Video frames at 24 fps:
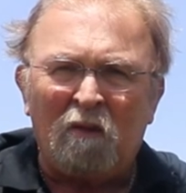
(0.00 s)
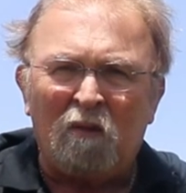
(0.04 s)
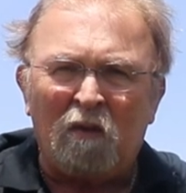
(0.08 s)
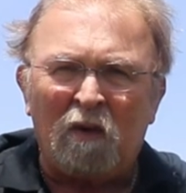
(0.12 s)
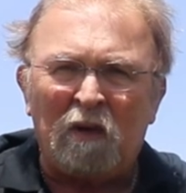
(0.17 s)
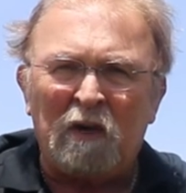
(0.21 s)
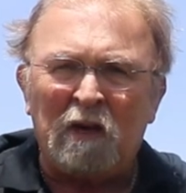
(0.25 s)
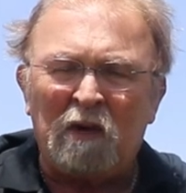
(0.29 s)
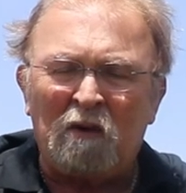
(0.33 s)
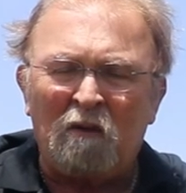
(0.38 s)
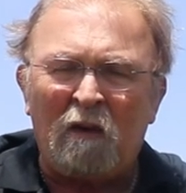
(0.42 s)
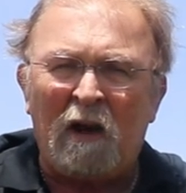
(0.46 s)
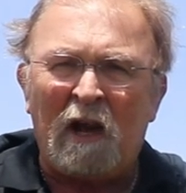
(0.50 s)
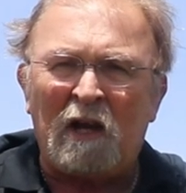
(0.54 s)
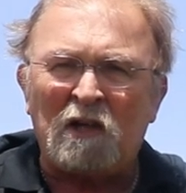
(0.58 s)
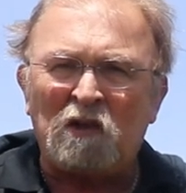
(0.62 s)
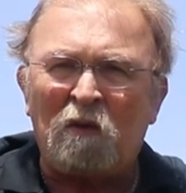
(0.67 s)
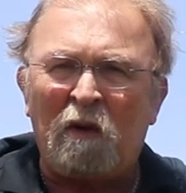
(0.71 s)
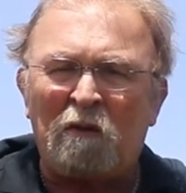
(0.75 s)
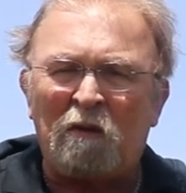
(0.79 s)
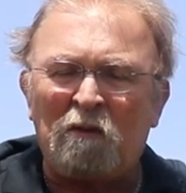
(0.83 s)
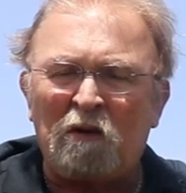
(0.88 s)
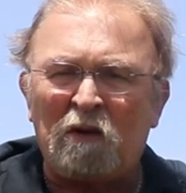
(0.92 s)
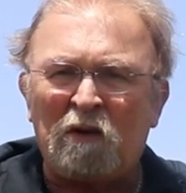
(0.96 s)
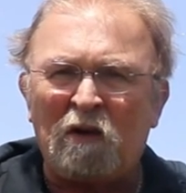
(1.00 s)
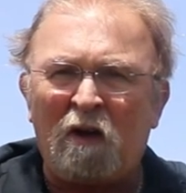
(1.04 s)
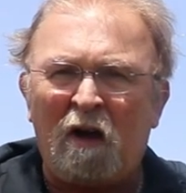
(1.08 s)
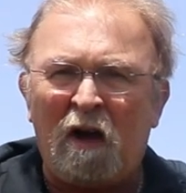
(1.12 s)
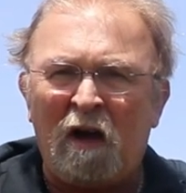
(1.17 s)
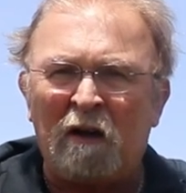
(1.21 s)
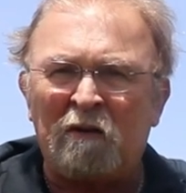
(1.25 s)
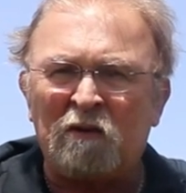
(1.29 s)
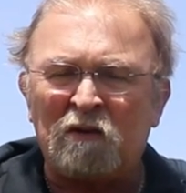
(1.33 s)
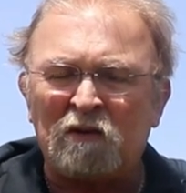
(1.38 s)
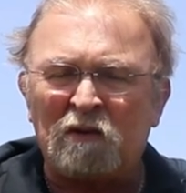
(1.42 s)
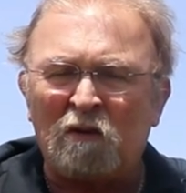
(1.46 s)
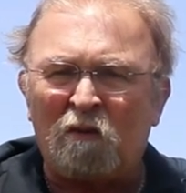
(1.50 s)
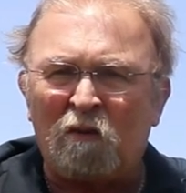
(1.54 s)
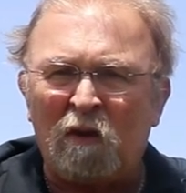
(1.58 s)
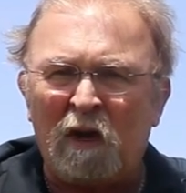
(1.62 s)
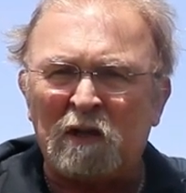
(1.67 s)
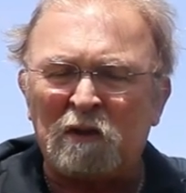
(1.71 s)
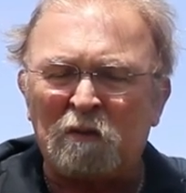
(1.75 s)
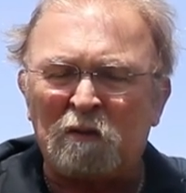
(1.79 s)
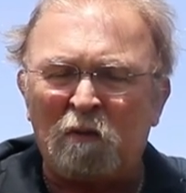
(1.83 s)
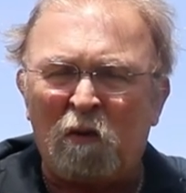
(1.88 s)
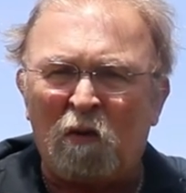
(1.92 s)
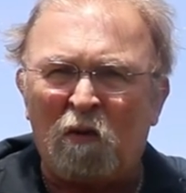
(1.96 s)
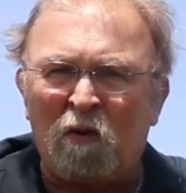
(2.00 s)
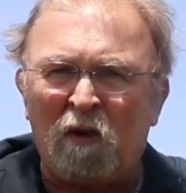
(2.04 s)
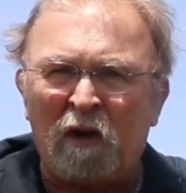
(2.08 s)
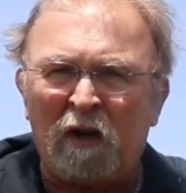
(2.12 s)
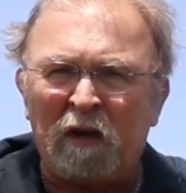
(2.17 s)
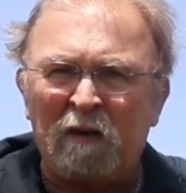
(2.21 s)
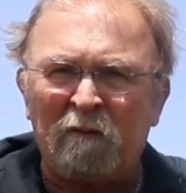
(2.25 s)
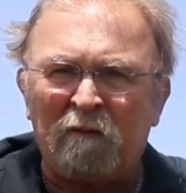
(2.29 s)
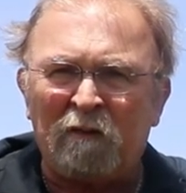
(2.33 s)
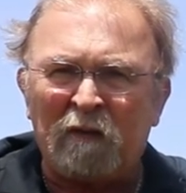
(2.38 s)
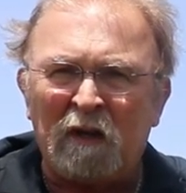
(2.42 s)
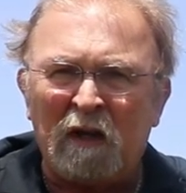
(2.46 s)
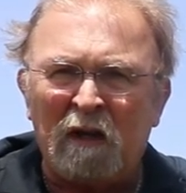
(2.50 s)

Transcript: where he graduated with honors at West Point.